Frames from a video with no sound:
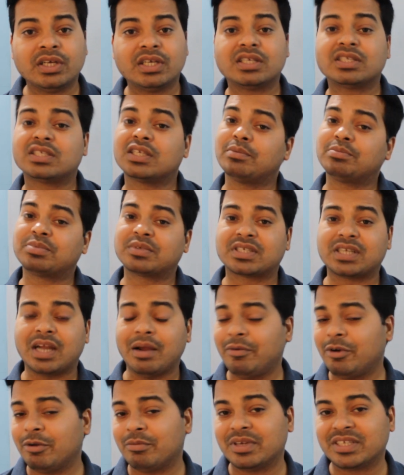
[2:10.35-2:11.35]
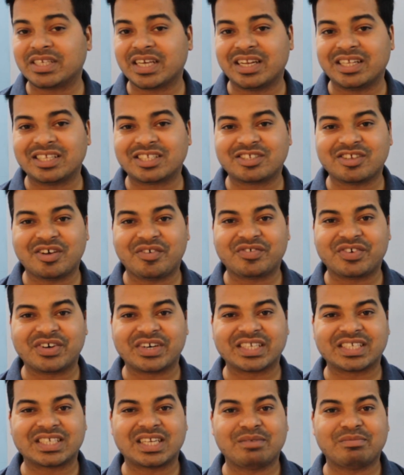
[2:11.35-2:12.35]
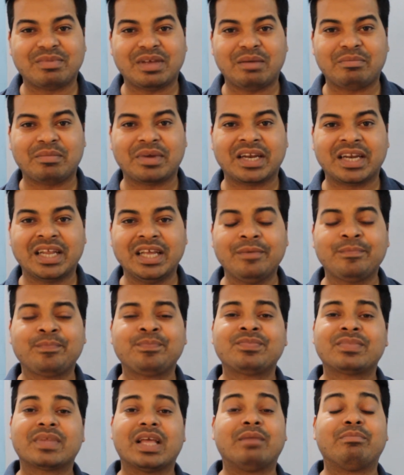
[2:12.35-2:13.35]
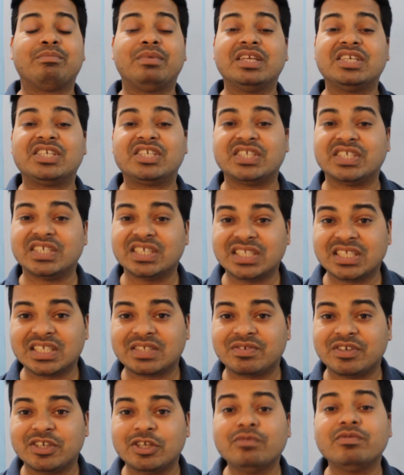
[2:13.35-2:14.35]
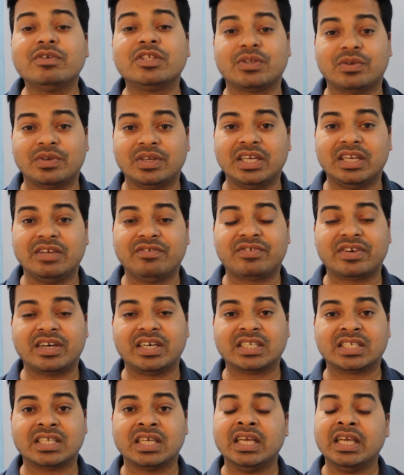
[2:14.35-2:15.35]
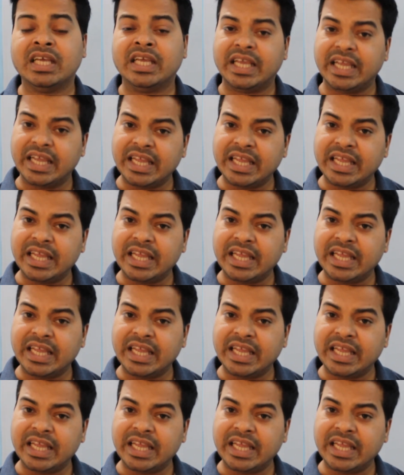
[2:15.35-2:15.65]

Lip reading: Subscribe to my channel Software Testing by MKT, and please share this video with your needy friends.